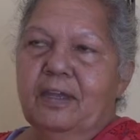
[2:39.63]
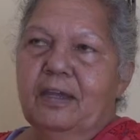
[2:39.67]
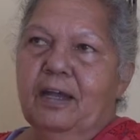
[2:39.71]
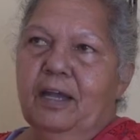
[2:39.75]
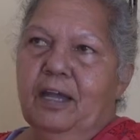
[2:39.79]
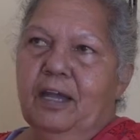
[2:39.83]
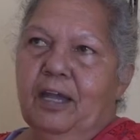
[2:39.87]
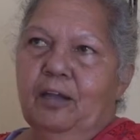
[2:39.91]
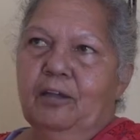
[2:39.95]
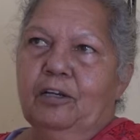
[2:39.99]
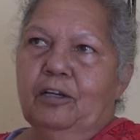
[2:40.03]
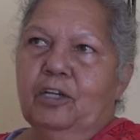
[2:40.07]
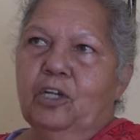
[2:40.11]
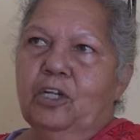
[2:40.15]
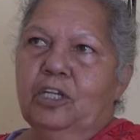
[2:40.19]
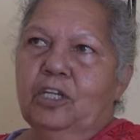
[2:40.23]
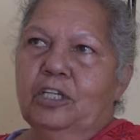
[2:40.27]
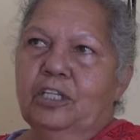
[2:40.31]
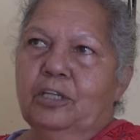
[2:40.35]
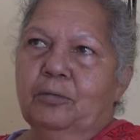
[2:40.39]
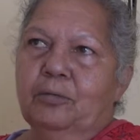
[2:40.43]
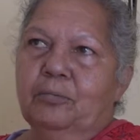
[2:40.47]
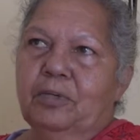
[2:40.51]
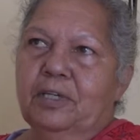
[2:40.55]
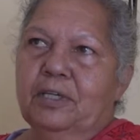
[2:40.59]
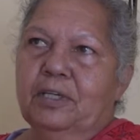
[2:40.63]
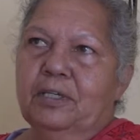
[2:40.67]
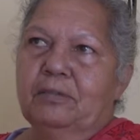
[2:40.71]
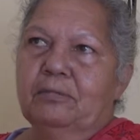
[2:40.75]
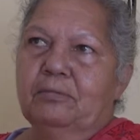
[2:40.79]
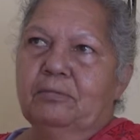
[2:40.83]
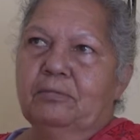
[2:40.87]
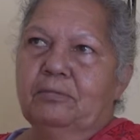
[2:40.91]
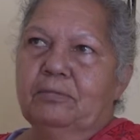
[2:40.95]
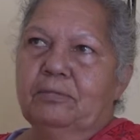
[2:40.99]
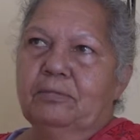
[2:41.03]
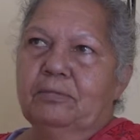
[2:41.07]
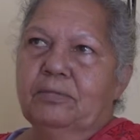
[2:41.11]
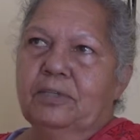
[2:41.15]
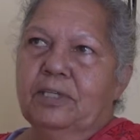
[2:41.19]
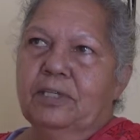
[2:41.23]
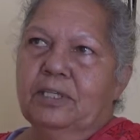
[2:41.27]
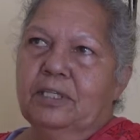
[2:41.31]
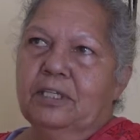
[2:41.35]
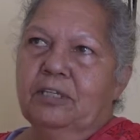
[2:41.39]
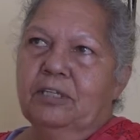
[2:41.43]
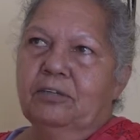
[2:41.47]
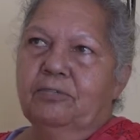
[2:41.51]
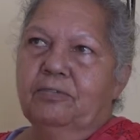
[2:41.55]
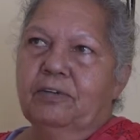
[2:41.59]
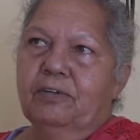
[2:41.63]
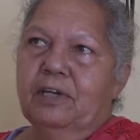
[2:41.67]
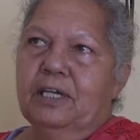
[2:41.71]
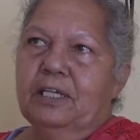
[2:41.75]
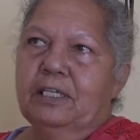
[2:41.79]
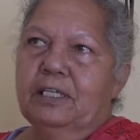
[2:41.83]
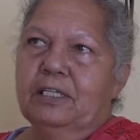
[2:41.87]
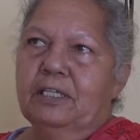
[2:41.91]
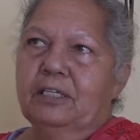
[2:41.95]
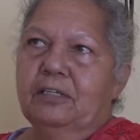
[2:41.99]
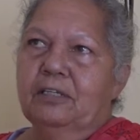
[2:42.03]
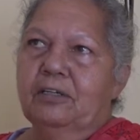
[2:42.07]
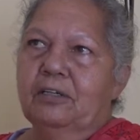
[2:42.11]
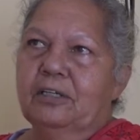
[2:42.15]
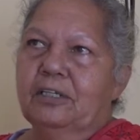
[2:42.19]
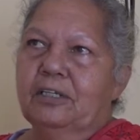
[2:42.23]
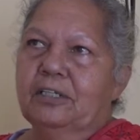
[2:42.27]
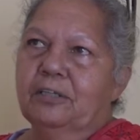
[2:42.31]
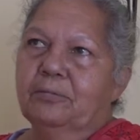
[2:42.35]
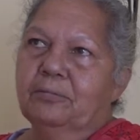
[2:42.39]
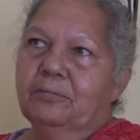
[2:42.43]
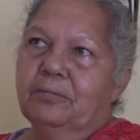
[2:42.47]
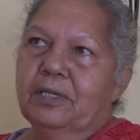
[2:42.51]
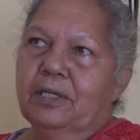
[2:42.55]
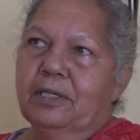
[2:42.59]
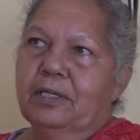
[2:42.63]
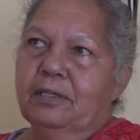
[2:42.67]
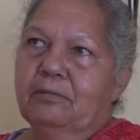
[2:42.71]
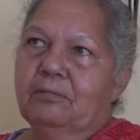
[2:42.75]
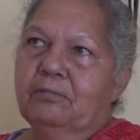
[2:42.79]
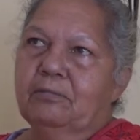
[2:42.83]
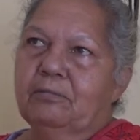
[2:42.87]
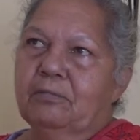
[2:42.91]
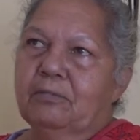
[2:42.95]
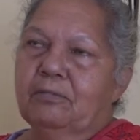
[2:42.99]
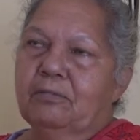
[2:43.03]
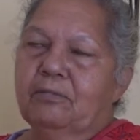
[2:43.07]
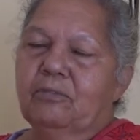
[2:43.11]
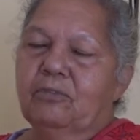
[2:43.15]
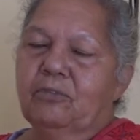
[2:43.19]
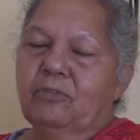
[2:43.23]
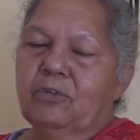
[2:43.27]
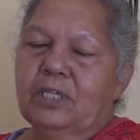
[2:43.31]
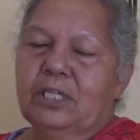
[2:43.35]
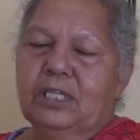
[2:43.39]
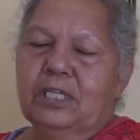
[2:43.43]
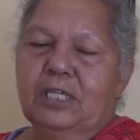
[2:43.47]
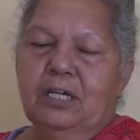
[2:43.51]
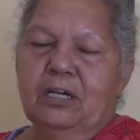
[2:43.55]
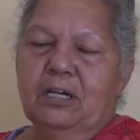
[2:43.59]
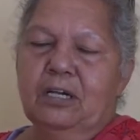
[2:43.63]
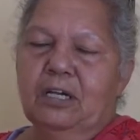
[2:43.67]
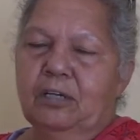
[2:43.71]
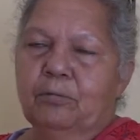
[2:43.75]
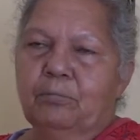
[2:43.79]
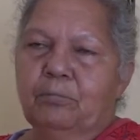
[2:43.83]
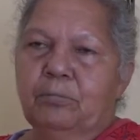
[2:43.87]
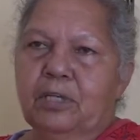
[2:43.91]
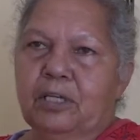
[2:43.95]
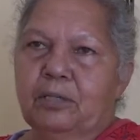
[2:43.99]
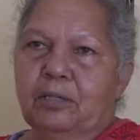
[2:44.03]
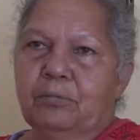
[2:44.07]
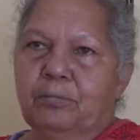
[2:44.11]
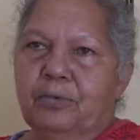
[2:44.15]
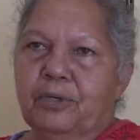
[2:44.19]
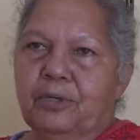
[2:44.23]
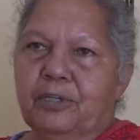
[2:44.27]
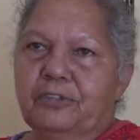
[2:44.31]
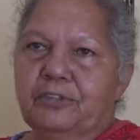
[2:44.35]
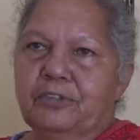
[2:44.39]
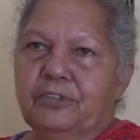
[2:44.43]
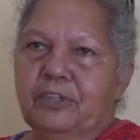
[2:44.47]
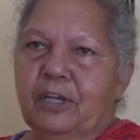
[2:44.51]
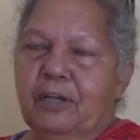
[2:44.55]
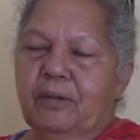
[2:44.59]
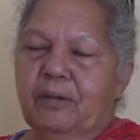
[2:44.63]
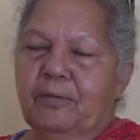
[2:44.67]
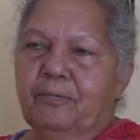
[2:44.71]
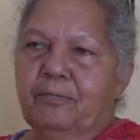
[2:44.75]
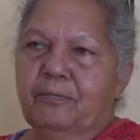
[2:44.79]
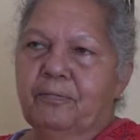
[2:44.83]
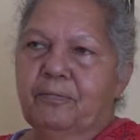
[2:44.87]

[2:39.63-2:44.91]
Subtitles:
A lot of them had kidney failure. A lot of them had really high blood pressure.